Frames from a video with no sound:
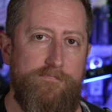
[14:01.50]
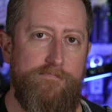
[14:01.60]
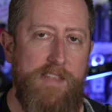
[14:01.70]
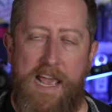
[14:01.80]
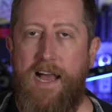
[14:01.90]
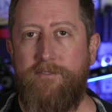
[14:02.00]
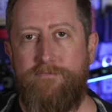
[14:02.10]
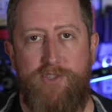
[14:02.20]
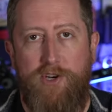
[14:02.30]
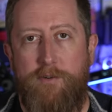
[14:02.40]
Yeah,
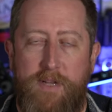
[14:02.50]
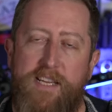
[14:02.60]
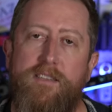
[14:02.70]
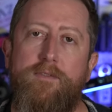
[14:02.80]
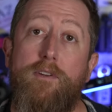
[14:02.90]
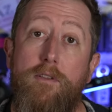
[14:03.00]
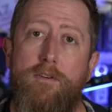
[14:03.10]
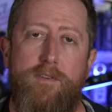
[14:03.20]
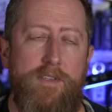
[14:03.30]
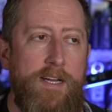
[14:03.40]
sure. Because if they're
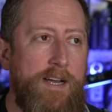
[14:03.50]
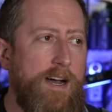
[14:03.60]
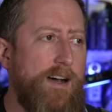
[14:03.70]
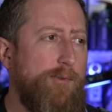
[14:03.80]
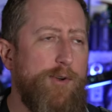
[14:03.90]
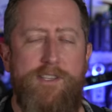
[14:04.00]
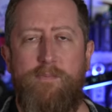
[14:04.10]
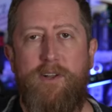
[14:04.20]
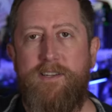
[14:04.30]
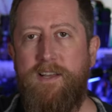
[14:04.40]
loose, uh, once
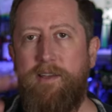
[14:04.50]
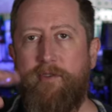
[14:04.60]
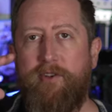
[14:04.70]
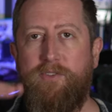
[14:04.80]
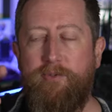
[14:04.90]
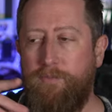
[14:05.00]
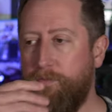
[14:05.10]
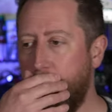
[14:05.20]
upon a time, you know the